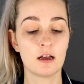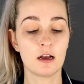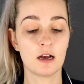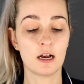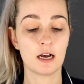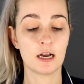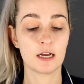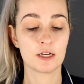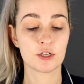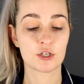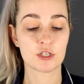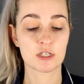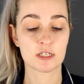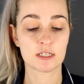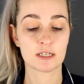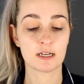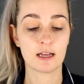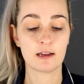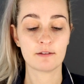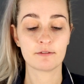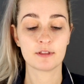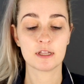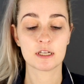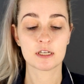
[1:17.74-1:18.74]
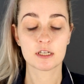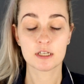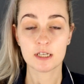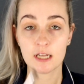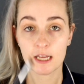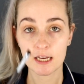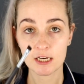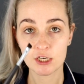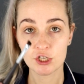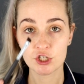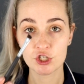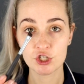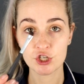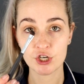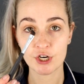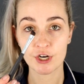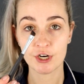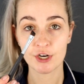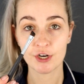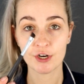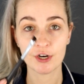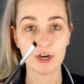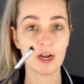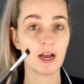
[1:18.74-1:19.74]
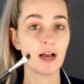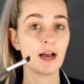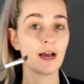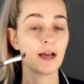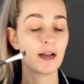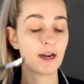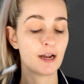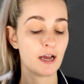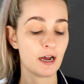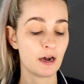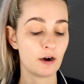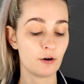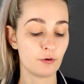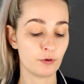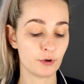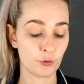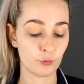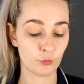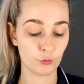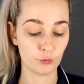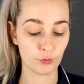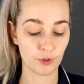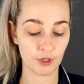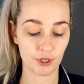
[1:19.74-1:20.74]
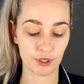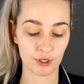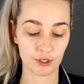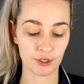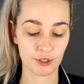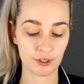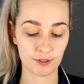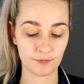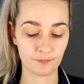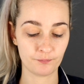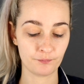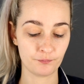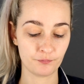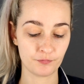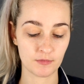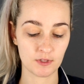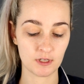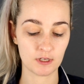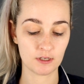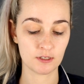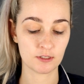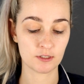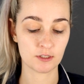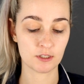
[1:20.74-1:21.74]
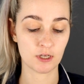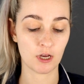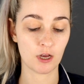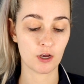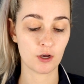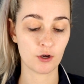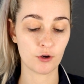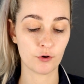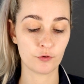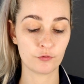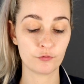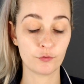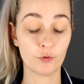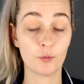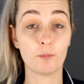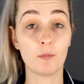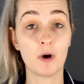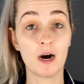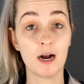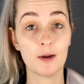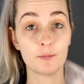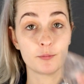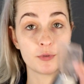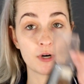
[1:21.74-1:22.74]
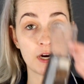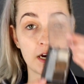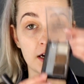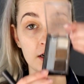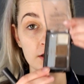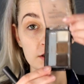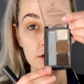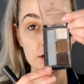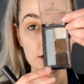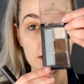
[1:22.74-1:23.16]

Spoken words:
I just love the texture and how it works. So for my brows,